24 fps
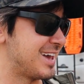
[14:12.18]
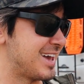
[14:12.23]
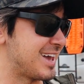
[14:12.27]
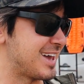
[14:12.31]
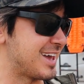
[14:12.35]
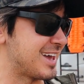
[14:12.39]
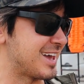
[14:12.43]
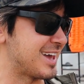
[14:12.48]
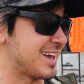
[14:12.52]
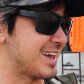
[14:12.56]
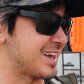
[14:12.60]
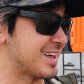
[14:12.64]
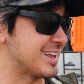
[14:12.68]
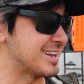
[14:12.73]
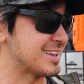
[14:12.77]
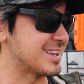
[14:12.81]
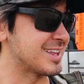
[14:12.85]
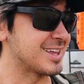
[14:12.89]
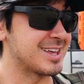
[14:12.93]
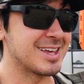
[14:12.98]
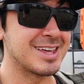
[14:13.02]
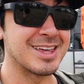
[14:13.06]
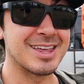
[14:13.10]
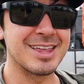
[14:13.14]

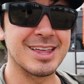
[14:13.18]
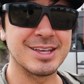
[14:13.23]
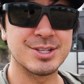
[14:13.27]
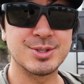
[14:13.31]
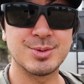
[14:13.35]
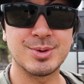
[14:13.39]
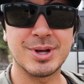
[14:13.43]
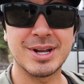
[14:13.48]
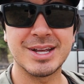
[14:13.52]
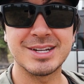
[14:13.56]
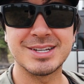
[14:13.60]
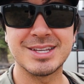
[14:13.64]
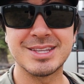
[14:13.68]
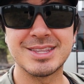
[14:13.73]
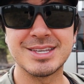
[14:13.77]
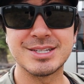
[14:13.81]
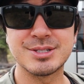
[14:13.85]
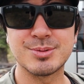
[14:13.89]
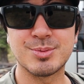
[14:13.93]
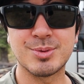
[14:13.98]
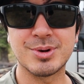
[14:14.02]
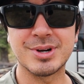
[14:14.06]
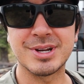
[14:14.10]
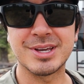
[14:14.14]
And that's what I did
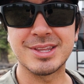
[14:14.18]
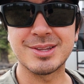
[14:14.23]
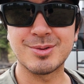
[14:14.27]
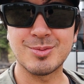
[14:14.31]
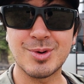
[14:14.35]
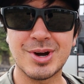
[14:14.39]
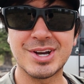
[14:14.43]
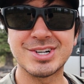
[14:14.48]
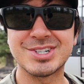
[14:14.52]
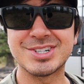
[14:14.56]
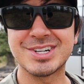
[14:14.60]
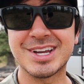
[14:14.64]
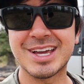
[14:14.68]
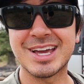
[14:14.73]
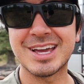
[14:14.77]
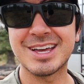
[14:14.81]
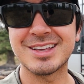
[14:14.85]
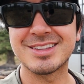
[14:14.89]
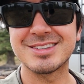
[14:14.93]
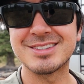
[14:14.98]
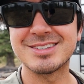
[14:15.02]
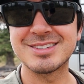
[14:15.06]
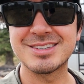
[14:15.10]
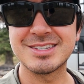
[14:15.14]
this morning, and then wash your
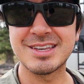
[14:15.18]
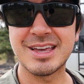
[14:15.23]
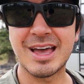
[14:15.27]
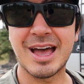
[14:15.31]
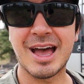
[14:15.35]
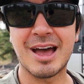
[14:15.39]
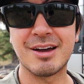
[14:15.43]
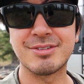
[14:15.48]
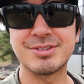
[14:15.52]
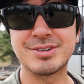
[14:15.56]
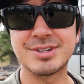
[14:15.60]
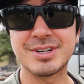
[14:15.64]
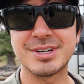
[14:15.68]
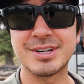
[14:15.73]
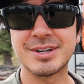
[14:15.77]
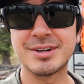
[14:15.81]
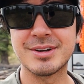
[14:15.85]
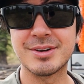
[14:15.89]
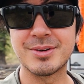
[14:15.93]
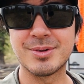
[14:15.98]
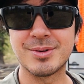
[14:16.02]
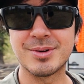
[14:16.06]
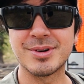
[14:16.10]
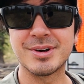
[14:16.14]
hands after.
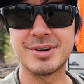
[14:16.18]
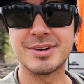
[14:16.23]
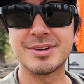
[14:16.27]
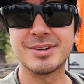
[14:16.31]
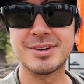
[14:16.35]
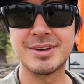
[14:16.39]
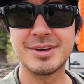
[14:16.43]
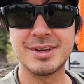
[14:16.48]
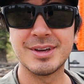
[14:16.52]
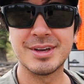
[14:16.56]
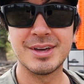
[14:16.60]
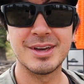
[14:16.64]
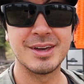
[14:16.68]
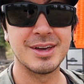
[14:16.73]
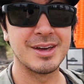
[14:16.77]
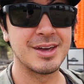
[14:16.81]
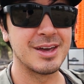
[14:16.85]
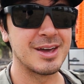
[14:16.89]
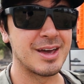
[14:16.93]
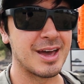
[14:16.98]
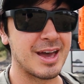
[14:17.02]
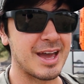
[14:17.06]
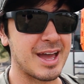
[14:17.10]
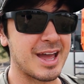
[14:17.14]
Or
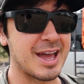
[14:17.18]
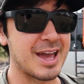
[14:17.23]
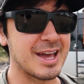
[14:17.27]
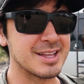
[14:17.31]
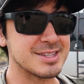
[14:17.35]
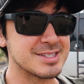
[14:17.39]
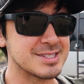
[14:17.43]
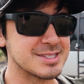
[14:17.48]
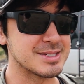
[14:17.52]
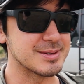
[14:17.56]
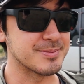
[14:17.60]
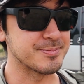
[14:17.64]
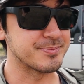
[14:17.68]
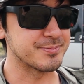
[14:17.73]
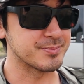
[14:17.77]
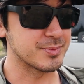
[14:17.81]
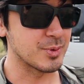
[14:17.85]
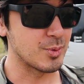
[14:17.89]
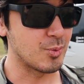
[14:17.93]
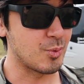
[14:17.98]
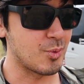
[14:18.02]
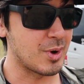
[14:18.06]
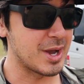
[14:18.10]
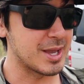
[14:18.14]
I had some
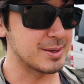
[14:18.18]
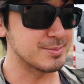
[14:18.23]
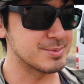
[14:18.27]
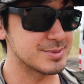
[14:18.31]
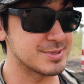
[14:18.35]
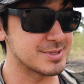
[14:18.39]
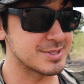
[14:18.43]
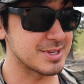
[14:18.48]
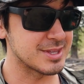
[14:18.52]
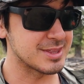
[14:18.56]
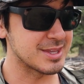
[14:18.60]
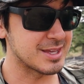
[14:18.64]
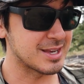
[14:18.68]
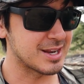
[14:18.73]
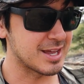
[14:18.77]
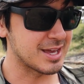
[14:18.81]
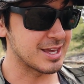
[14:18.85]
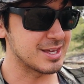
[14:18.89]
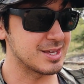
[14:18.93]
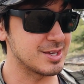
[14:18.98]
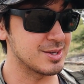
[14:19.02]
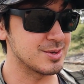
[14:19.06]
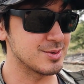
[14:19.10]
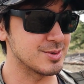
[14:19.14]
wipes and then
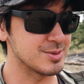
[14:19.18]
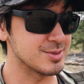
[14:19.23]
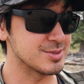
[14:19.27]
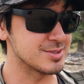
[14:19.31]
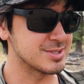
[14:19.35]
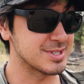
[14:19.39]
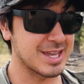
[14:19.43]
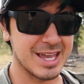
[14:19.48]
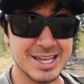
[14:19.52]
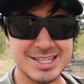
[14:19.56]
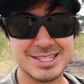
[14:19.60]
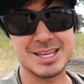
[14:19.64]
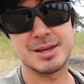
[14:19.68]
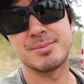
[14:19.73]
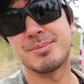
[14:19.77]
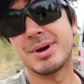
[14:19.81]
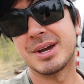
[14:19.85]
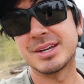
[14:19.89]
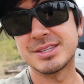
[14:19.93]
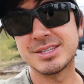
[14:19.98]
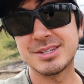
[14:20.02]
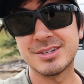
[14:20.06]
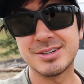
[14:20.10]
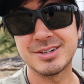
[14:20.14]
I used
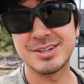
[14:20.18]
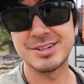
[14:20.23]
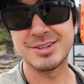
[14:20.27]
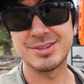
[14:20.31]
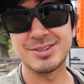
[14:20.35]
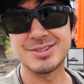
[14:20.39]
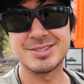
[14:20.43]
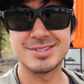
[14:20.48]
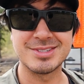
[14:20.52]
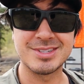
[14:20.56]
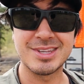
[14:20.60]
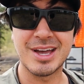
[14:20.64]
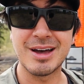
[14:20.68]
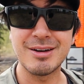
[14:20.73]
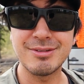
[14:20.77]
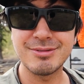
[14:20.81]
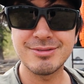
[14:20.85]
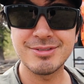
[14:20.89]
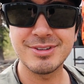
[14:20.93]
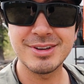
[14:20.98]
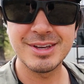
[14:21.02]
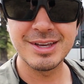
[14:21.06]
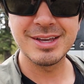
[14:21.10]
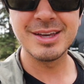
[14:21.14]
antibacterial
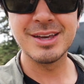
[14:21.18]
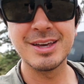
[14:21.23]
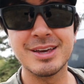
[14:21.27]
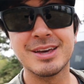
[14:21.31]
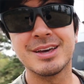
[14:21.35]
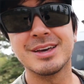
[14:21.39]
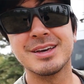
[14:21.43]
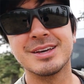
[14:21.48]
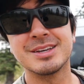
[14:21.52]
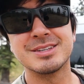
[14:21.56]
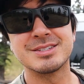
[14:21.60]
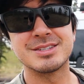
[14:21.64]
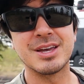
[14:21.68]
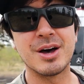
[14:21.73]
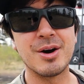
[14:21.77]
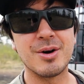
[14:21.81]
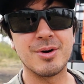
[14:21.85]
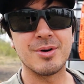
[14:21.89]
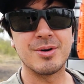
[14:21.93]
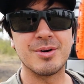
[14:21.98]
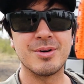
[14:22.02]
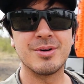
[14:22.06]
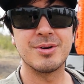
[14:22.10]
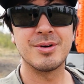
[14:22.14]
stuff.
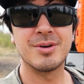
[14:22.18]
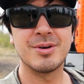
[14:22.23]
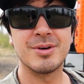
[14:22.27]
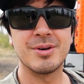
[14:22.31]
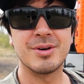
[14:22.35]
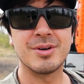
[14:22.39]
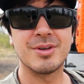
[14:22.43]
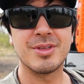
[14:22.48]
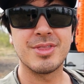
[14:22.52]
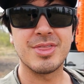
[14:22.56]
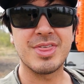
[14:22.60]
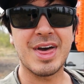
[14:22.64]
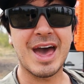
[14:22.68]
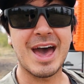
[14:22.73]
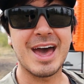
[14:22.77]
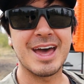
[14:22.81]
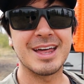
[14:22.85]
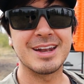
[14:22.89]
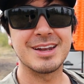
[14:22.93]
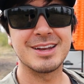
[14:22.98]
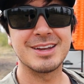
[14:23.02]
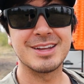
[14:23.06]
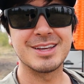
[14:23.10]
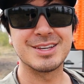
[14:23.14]
So
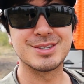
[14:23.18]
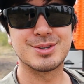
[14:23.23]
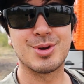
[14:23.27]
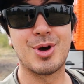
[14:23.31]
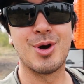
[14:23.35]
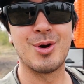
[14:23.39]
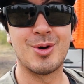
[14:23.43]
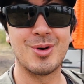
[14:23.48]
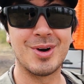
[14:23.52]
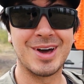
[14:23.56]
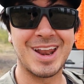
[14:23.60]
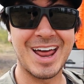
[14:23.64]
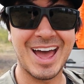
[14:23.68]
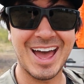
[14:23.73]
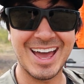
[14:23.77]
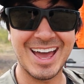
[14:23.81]
that is what